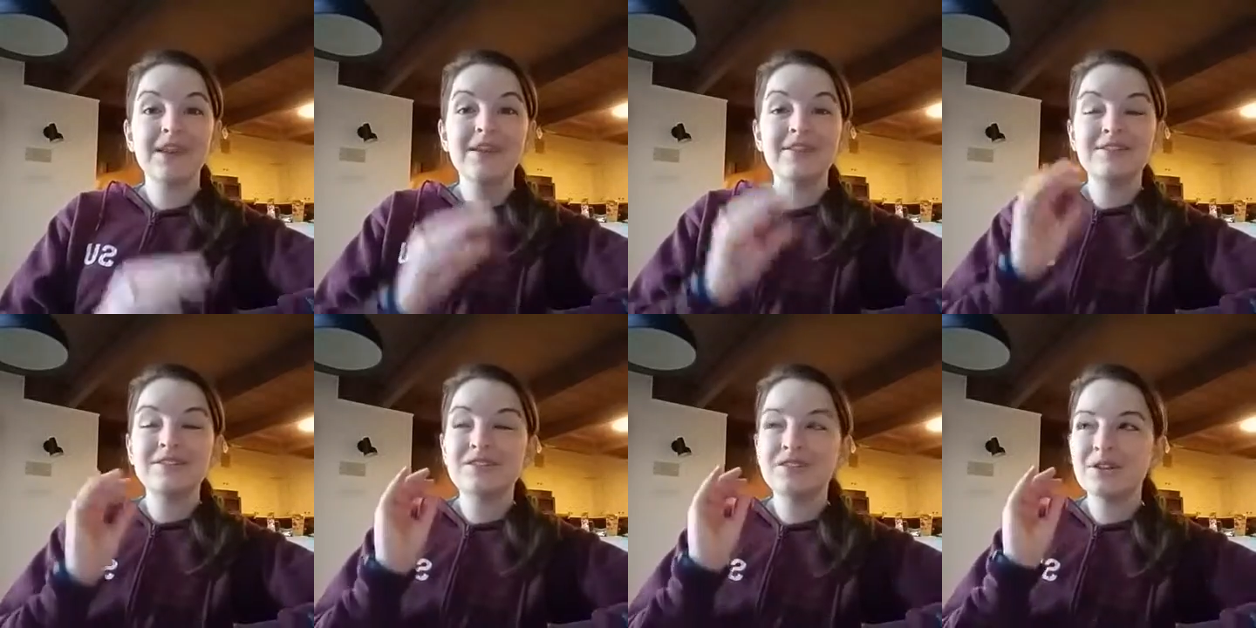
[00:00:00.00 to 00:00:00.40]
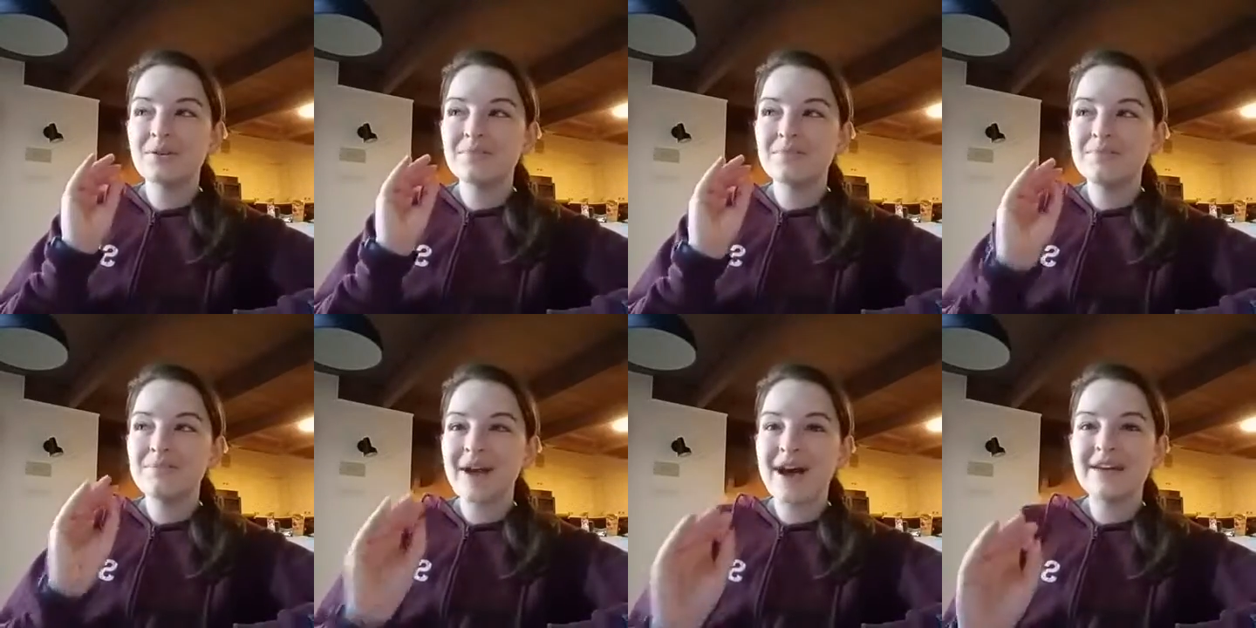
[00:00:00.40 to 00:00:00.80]
to the
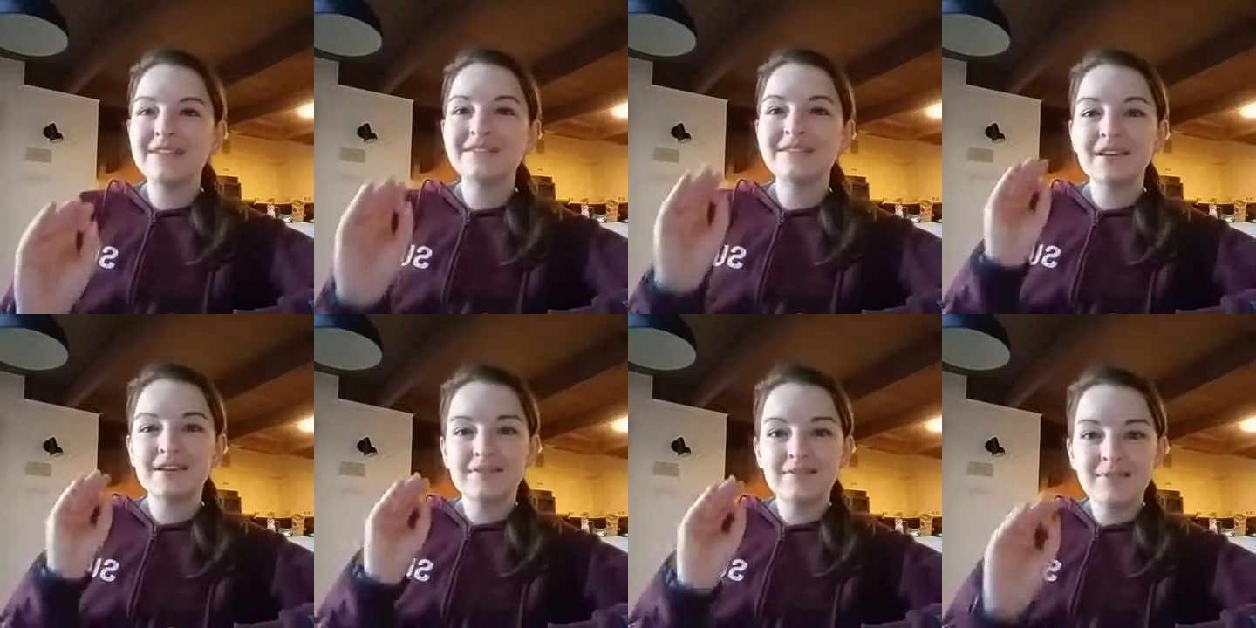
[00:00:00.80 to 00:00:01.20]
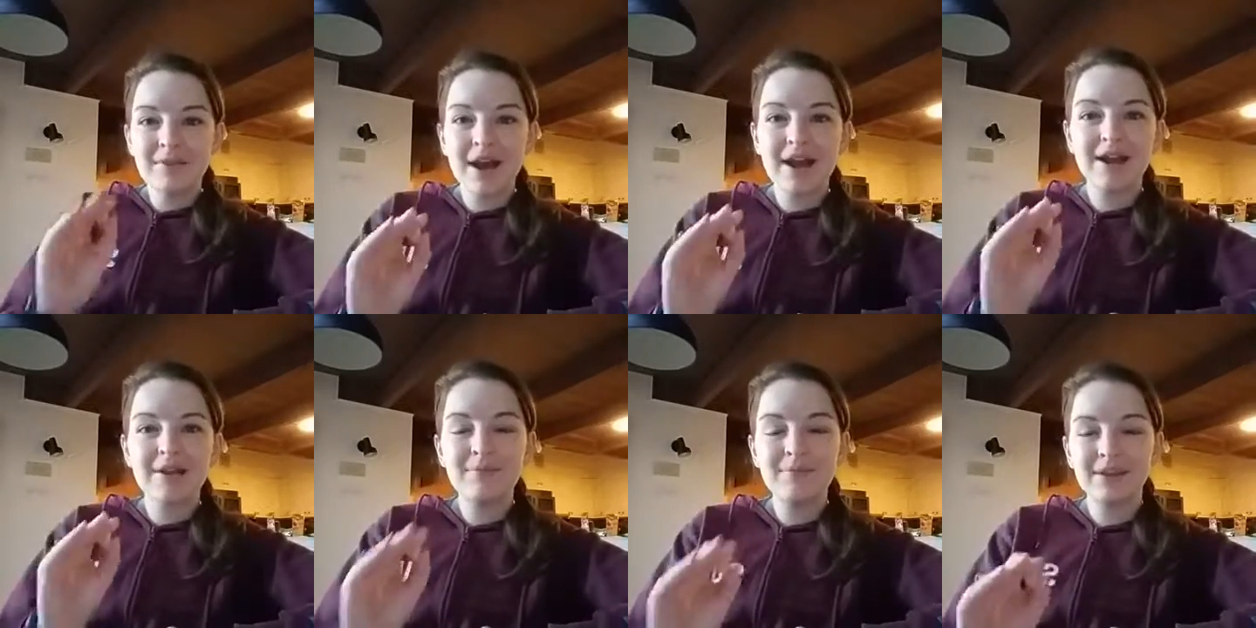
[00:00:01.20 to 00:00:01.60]
best of
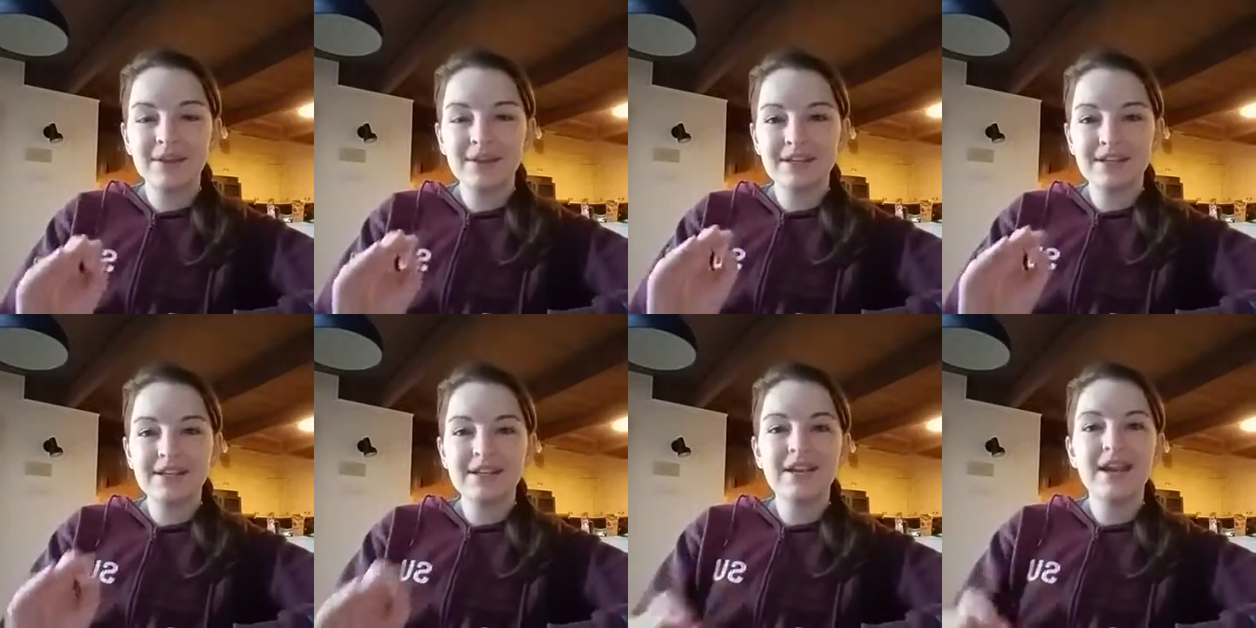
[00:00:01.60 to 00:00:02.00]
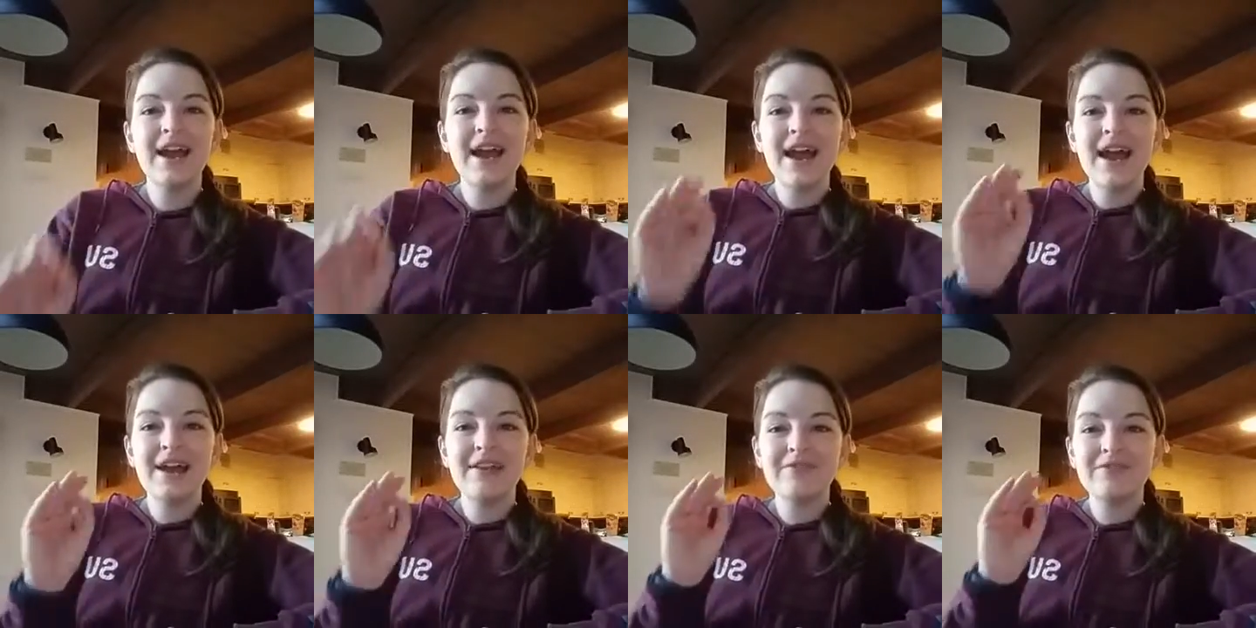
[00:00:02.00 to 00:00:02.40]
my ability
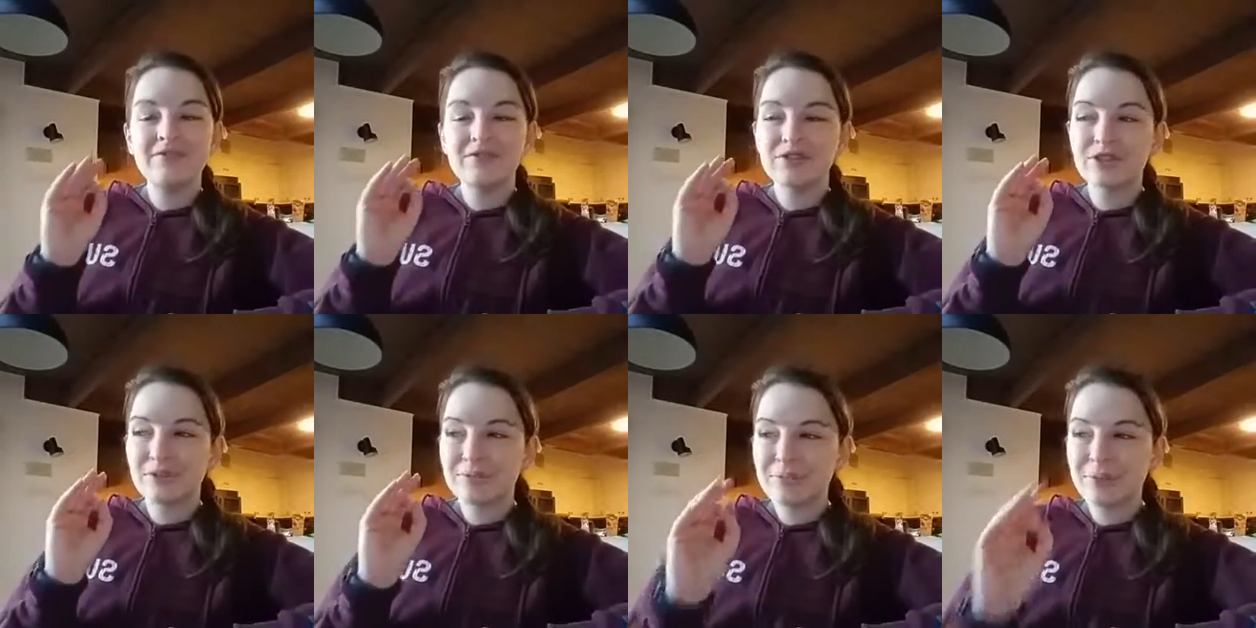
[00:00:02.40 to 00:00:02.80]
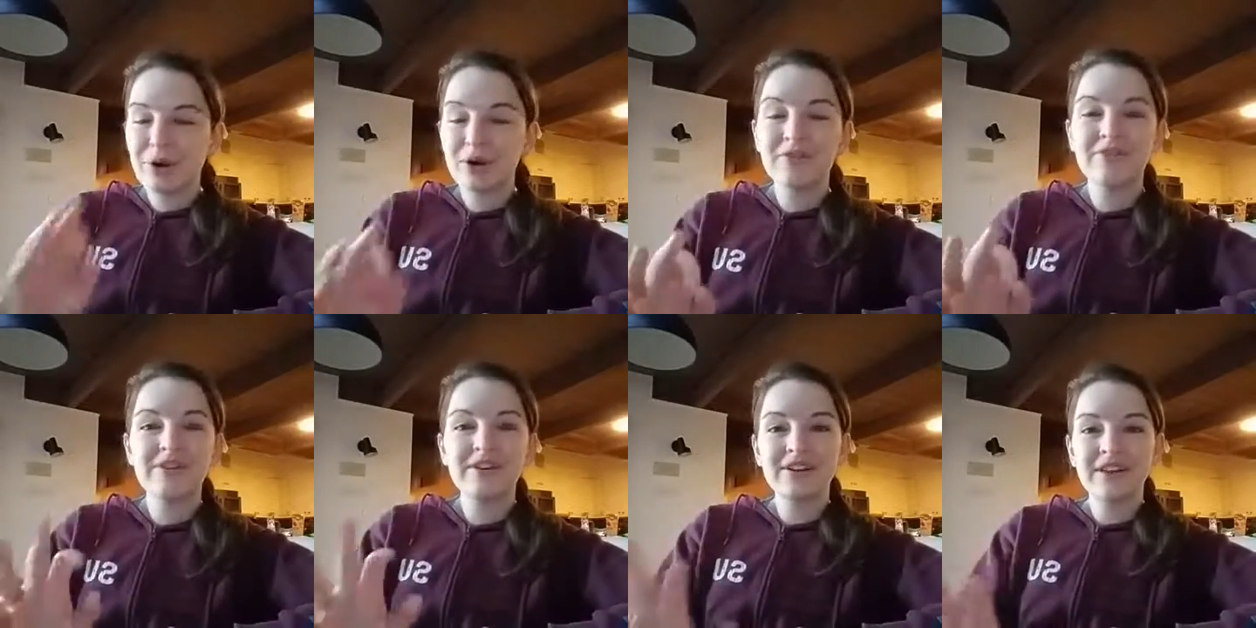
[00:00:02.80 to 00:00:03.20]
and for the
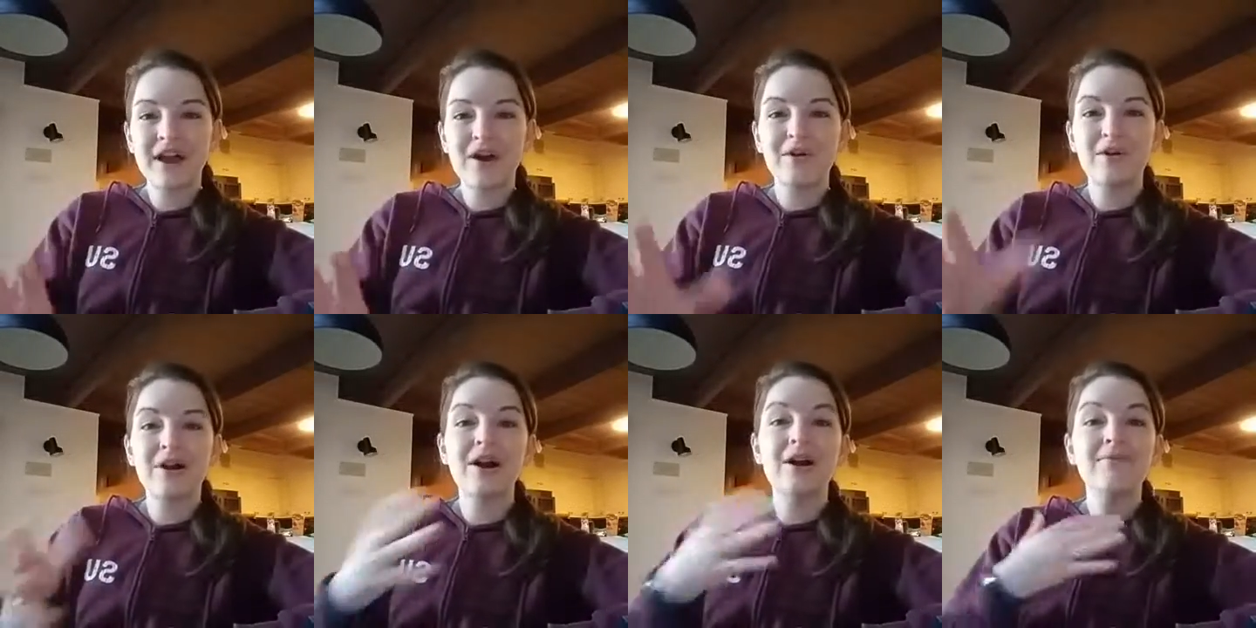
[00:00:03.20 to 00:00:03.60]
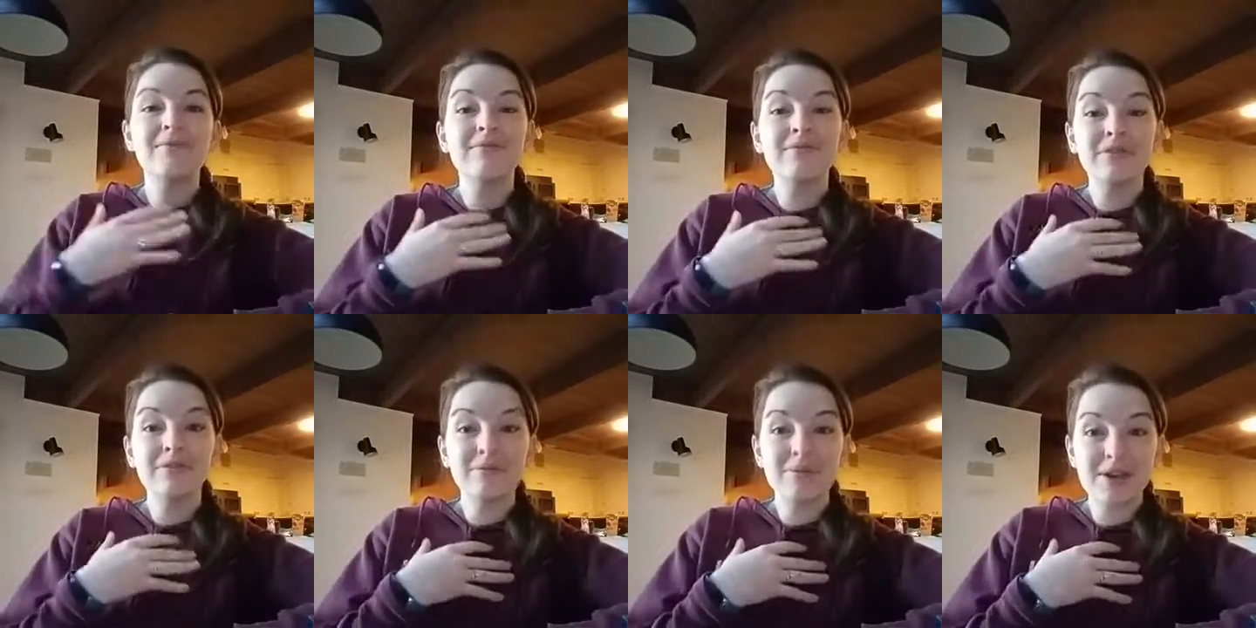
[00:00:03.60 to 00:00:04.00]
perfect outcome
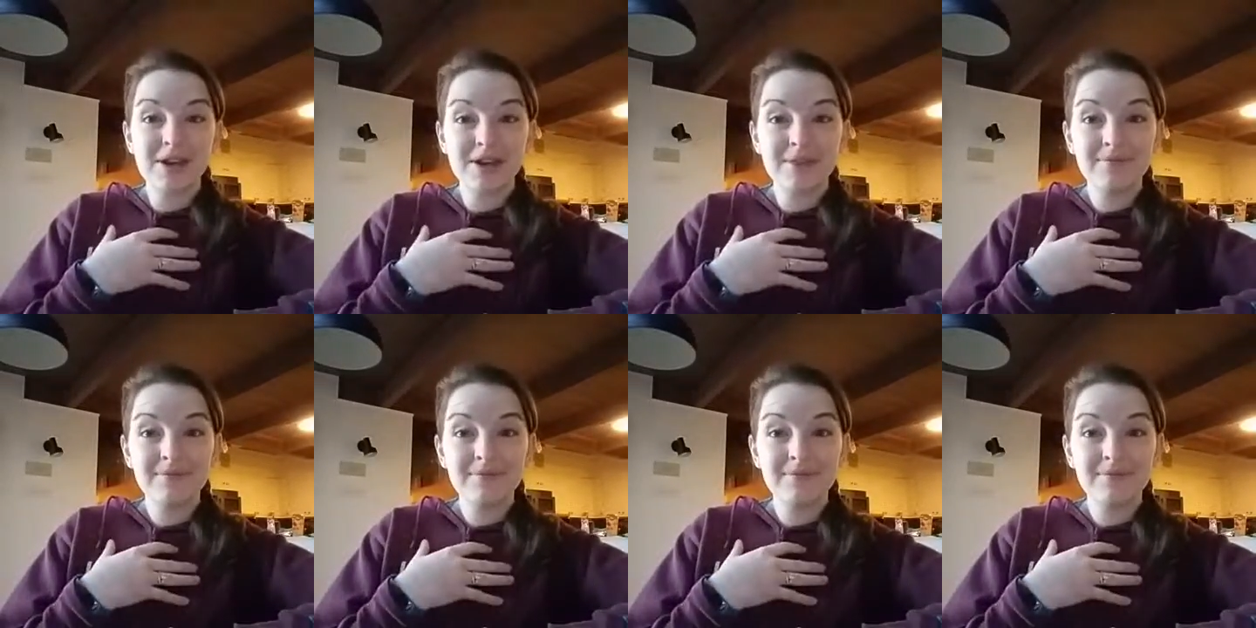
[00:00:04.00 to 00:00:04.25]
for me.